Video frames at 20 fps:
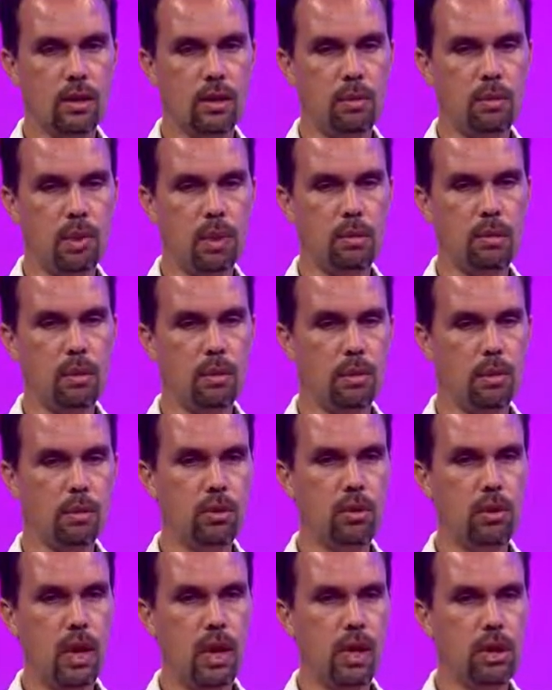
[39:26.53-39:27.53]
the people
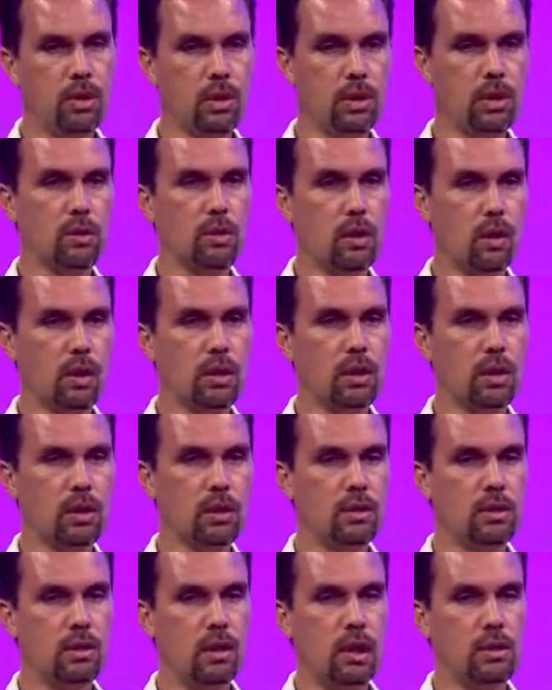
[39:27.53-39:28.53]
who actually work in
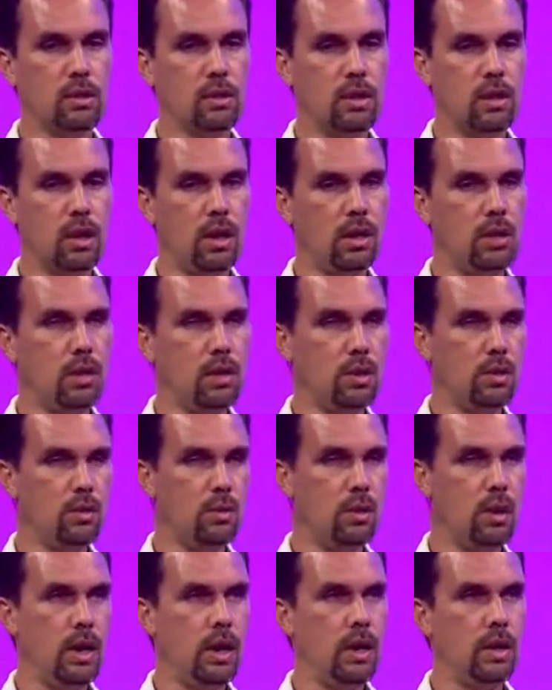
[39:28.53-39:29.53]
international law in the
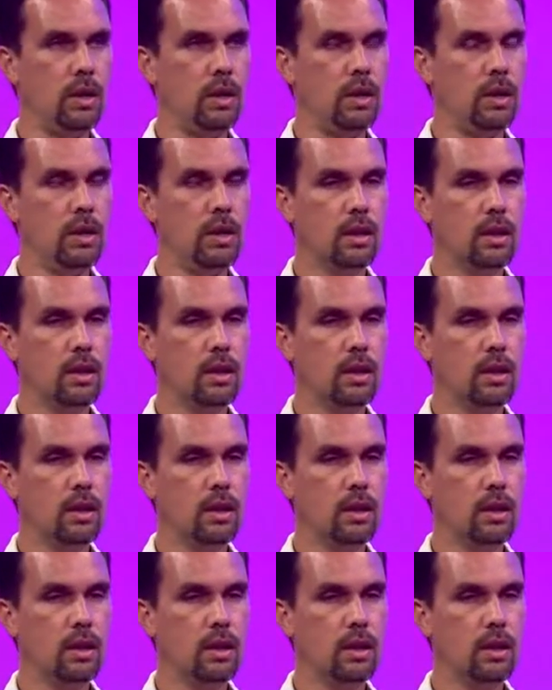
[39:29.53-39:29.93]
UN